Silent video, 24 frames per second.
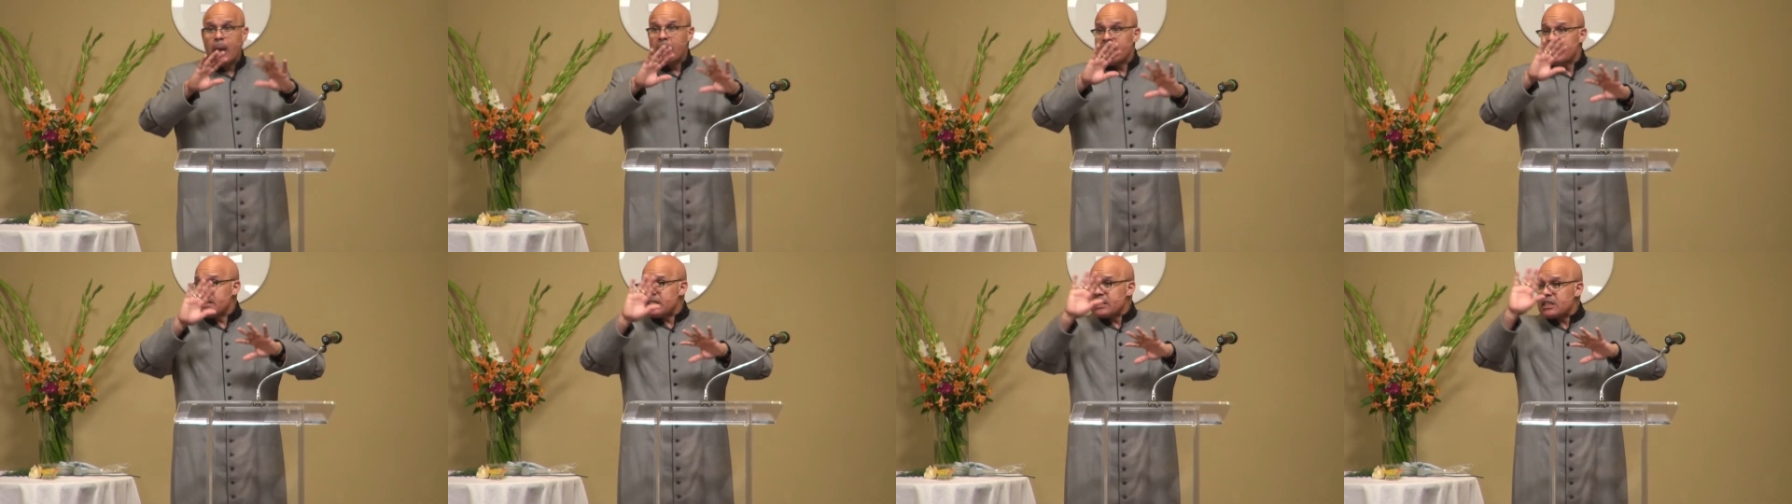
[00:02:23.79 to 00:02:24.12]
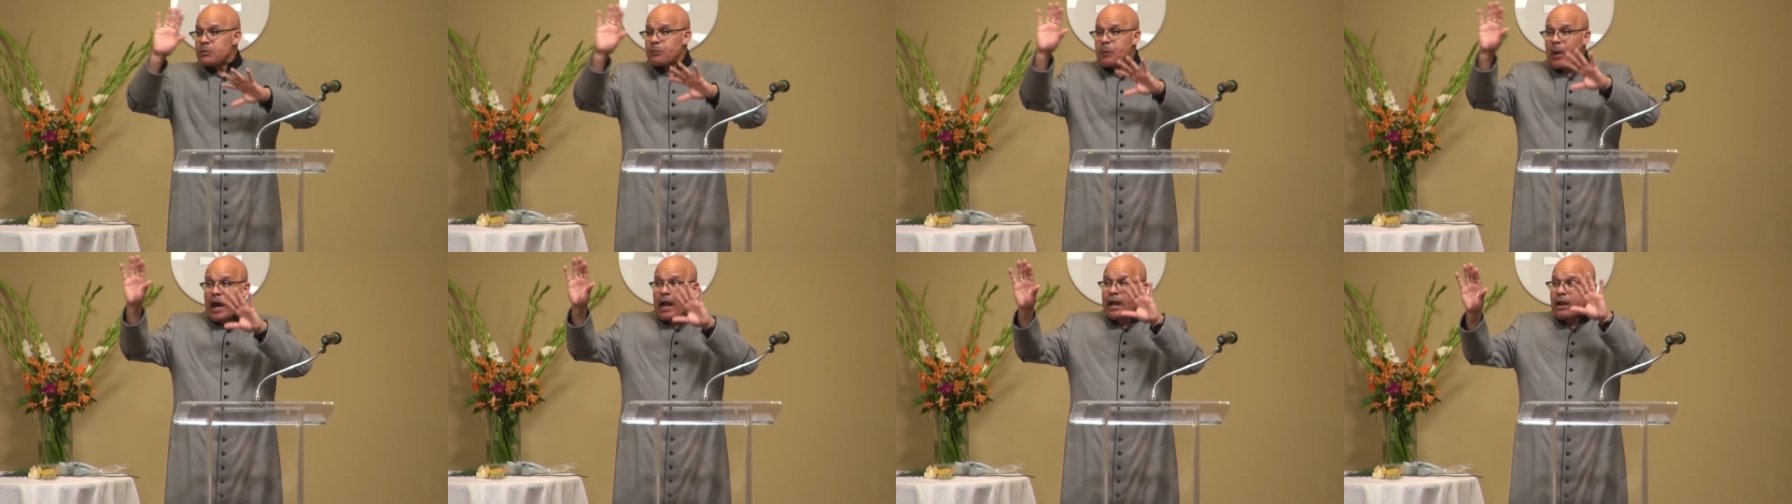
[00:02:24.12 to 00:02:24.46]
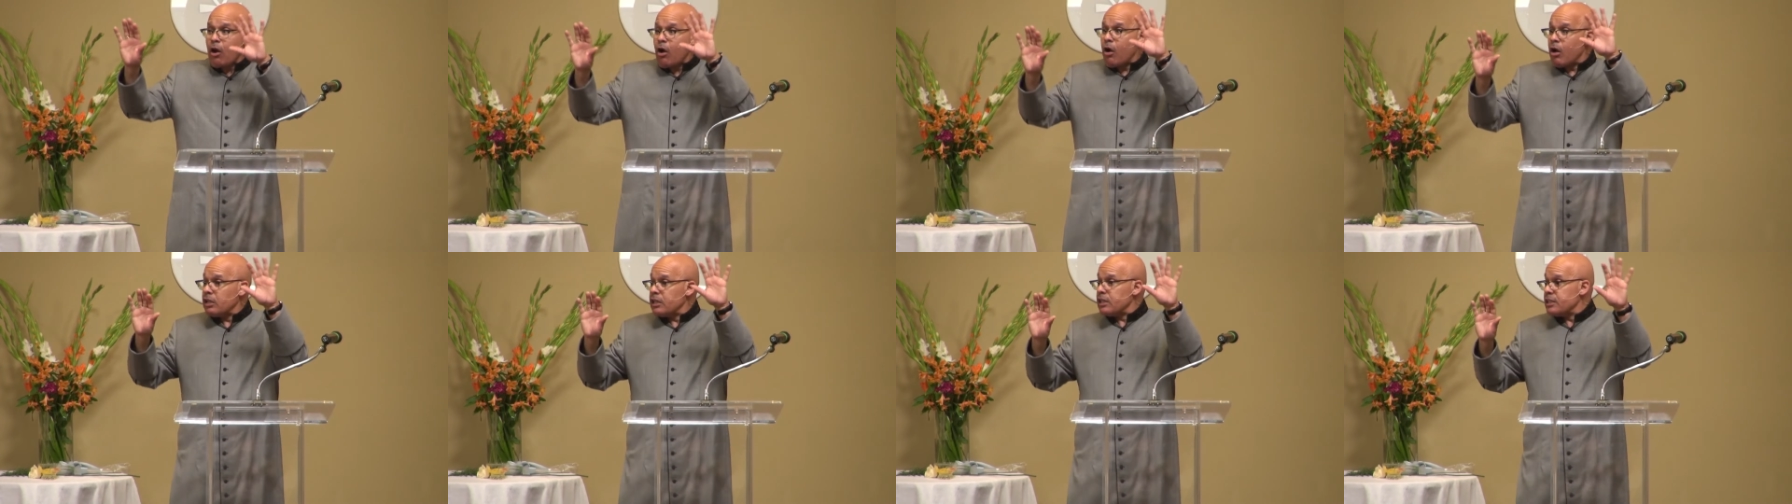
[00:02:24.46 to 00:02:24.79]
despite
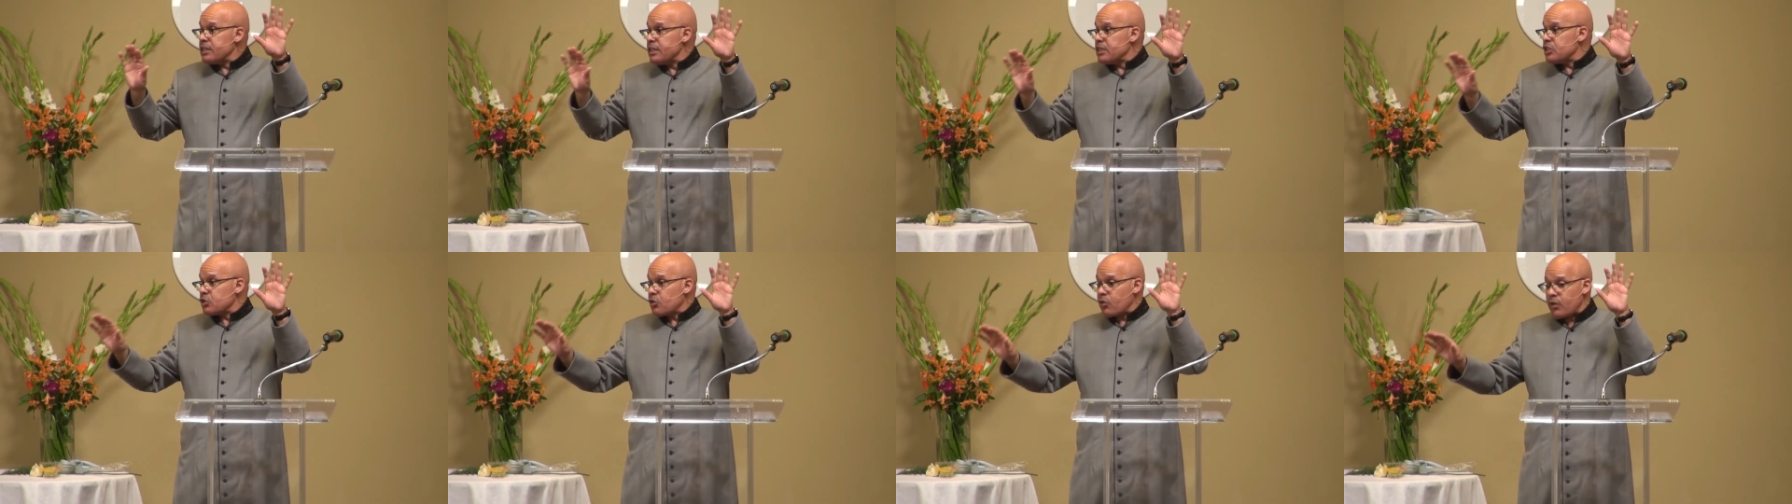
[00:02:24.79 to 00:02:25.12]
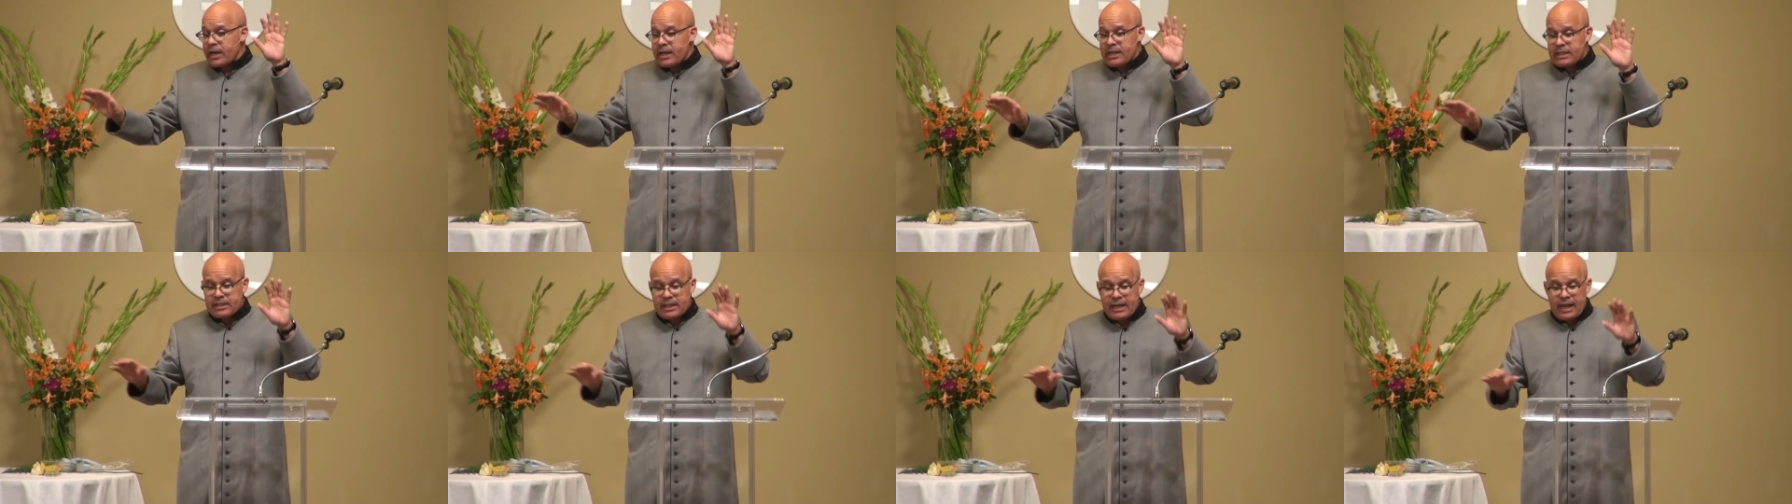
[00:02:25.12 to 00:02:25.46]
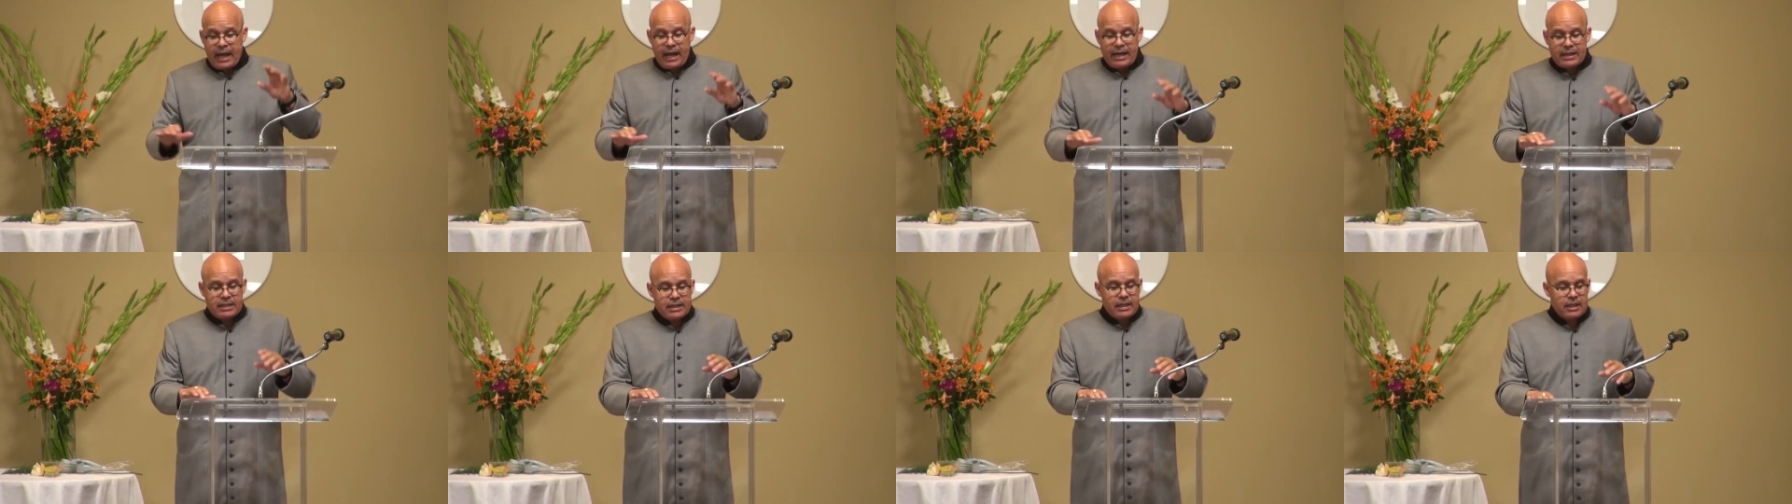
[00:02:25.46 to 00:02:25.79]
all of these crazy
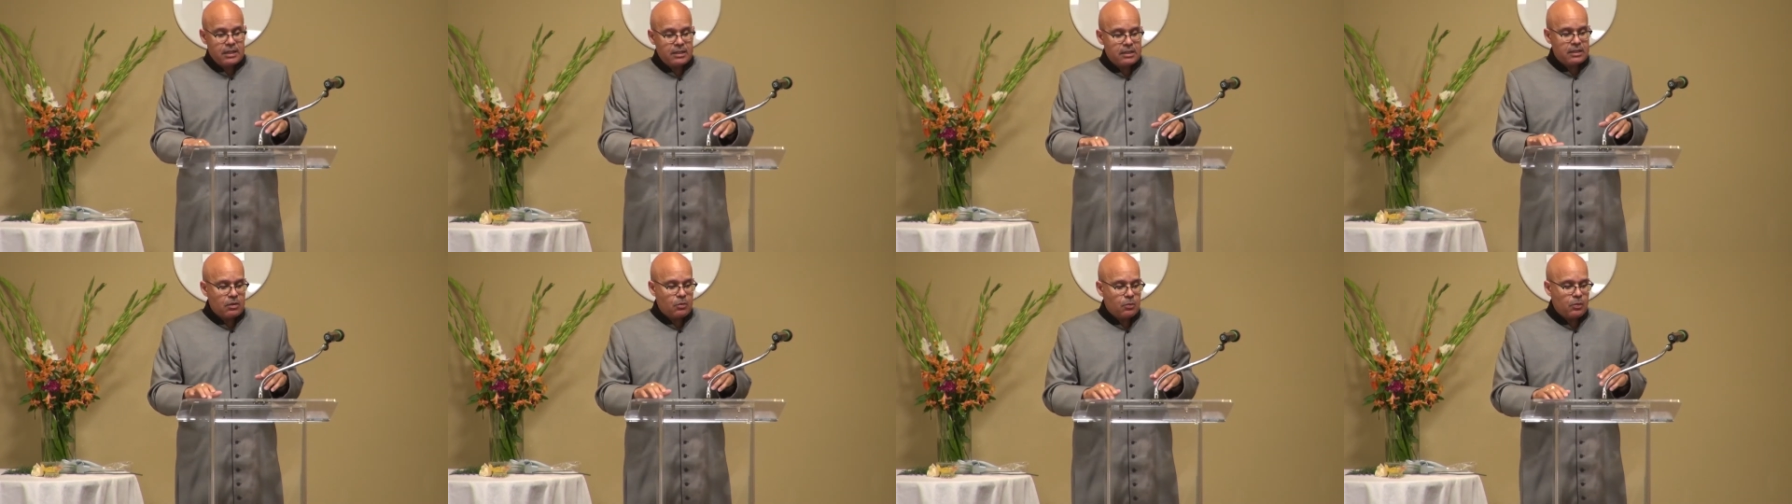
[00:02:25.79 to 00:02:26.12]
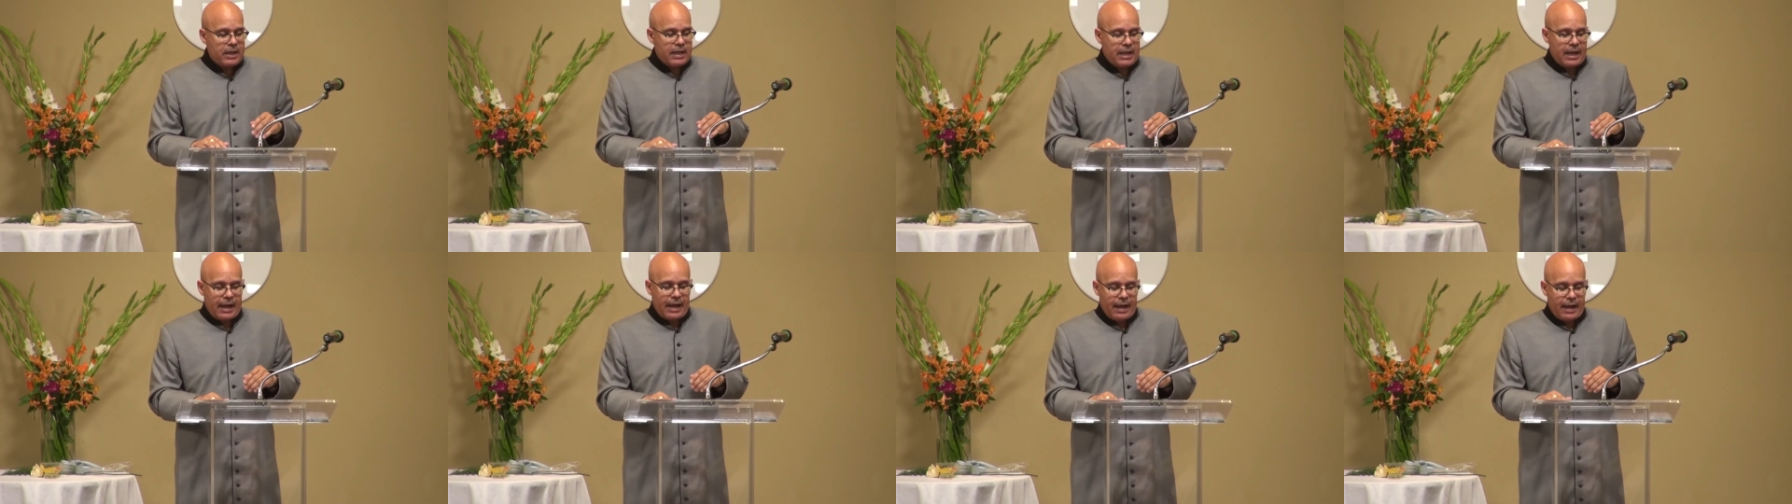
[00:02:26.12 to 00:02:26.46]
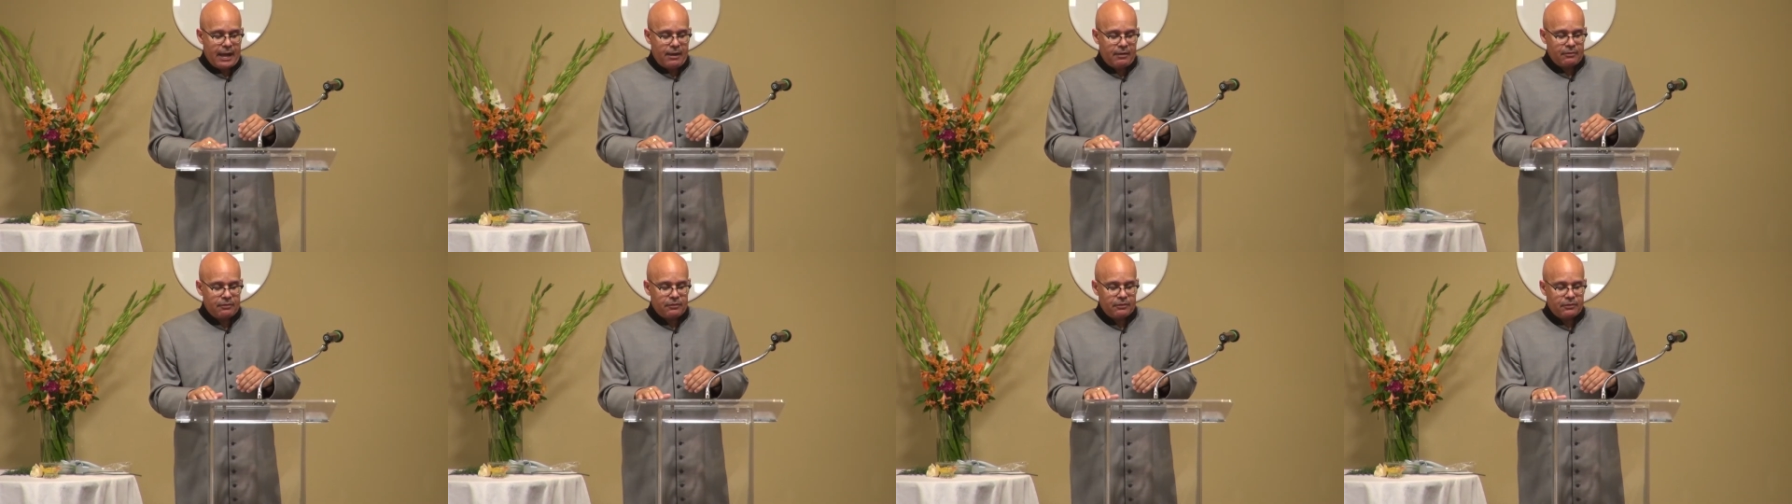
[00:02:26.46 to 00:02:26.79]
ideas that we have,